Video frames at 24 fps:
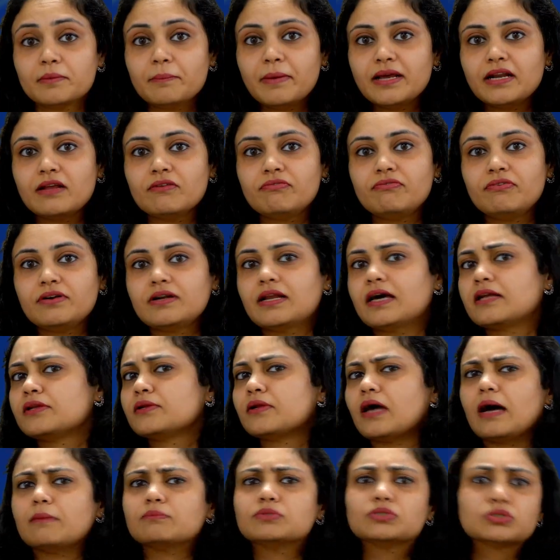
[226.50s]
benefit, and
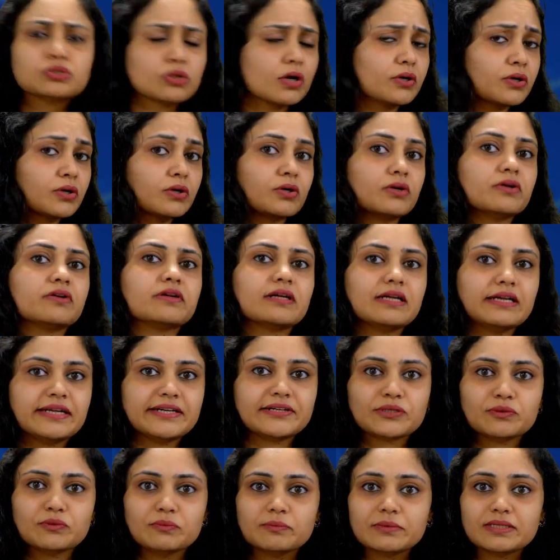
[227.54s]
I'm sure you're going to relate
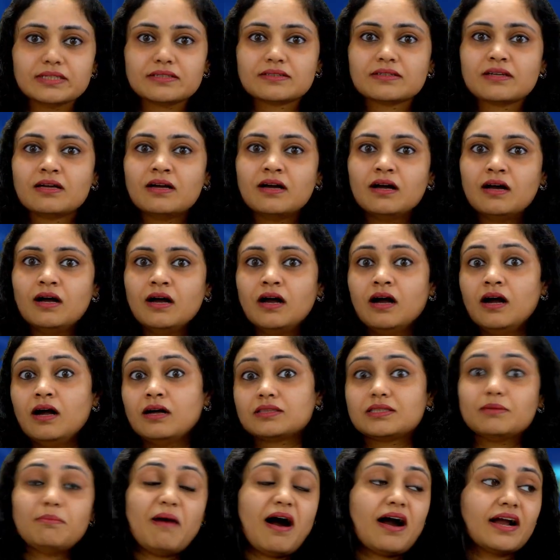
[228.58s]
to me.
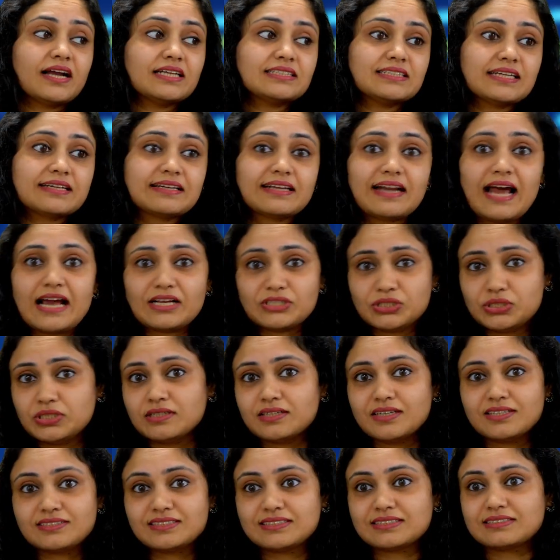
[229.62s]
The markets are crashing,
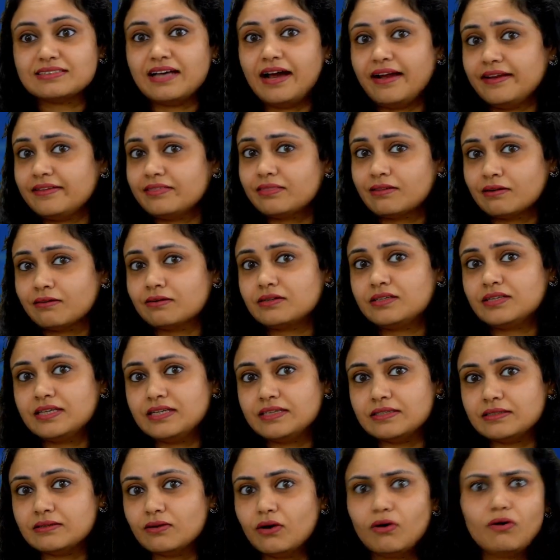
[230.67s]
it's
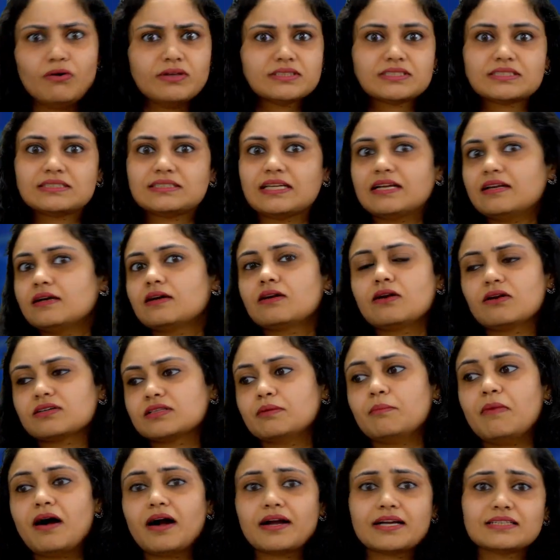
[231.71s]
9:30, oh it's 10 o'clock, the
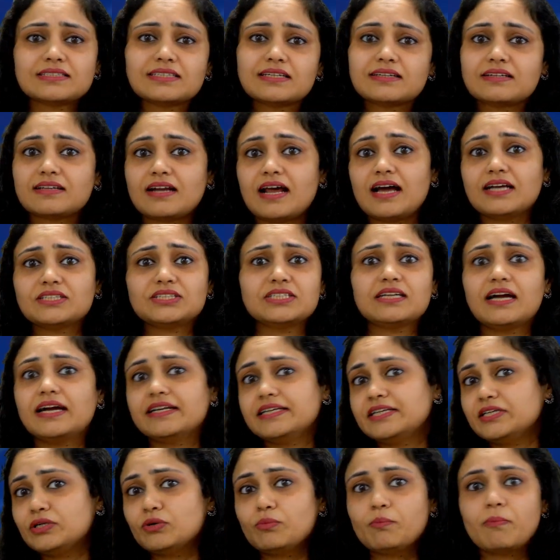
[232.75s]
markets are crashing, I
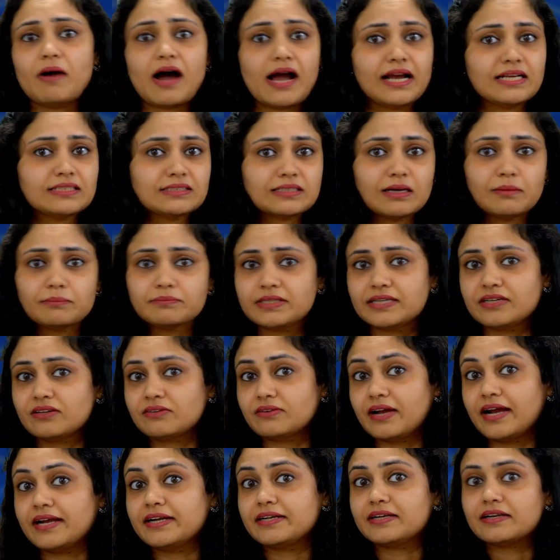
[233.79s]
need to buy something
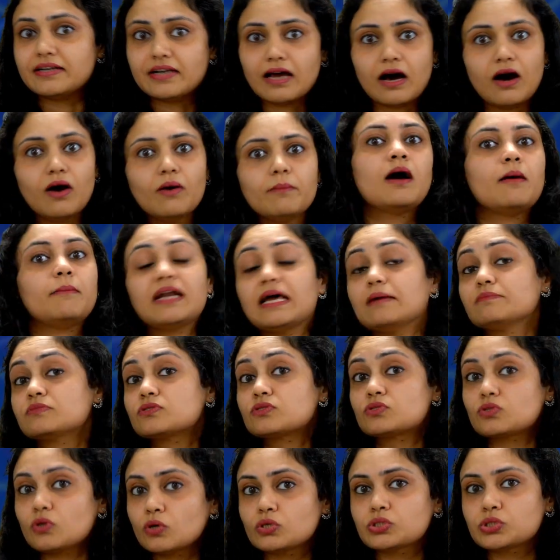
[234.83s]
right now, but I'm
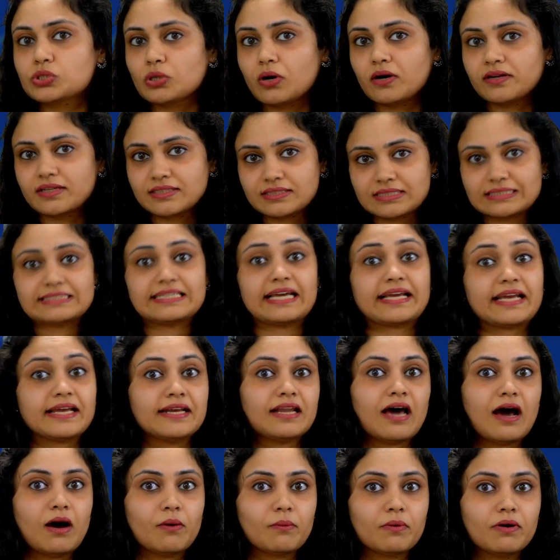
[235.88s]
so sure in the second
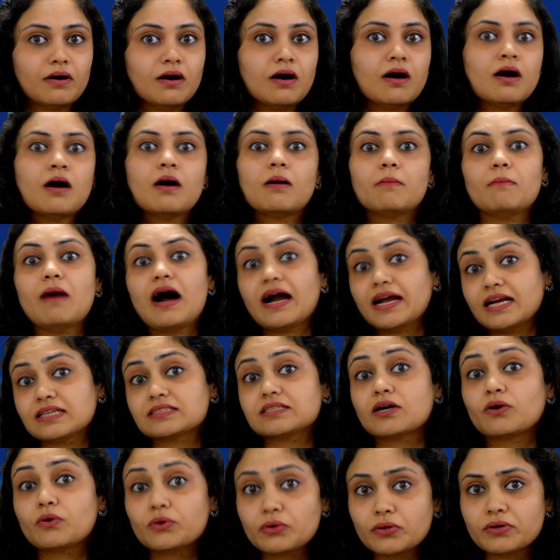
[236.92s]
hour, markets
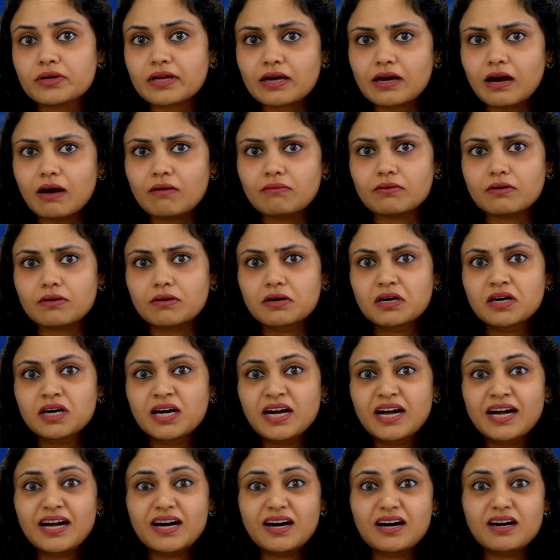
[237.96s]
are going to recover.
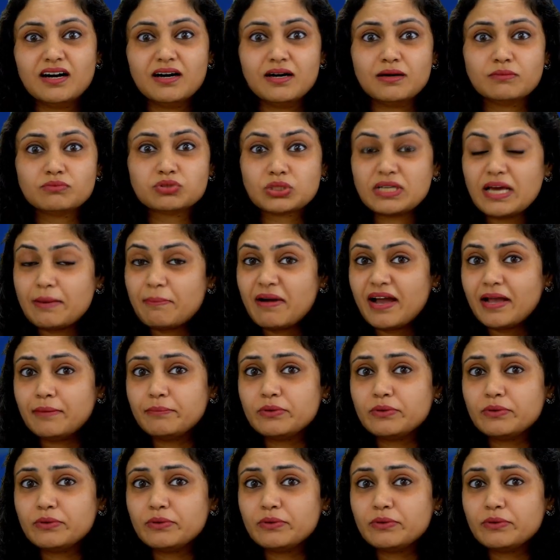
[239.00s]
Should I buy a